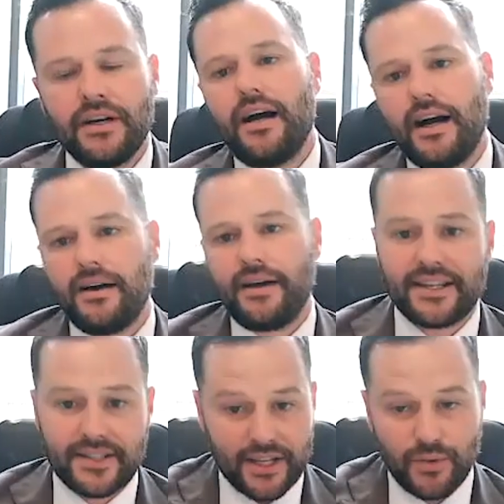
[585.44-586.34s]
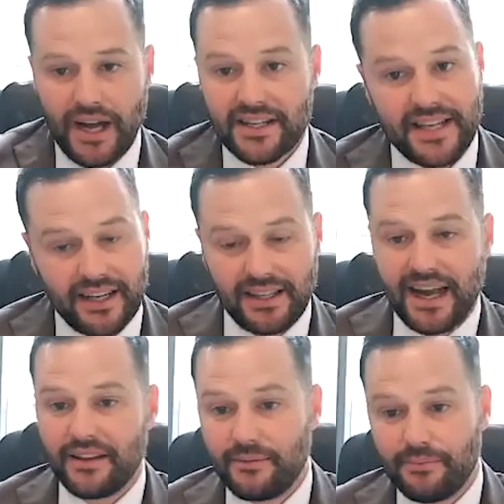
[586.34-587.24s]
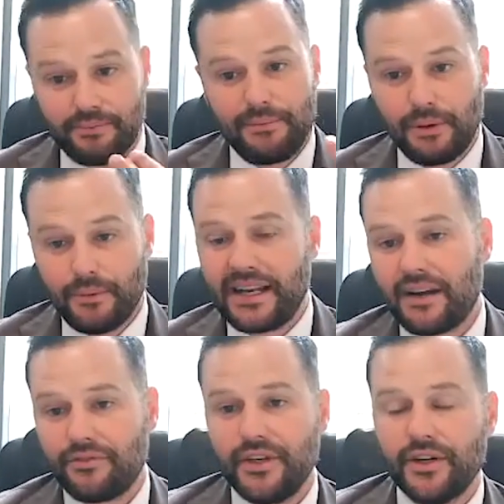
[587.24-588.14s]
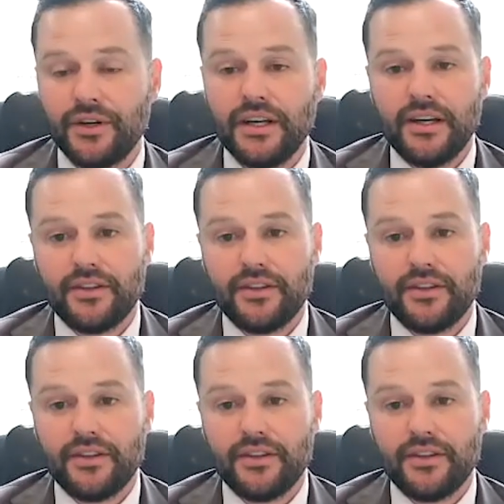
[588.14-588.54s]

uh, as, as Ronda said, a lot of people may not feel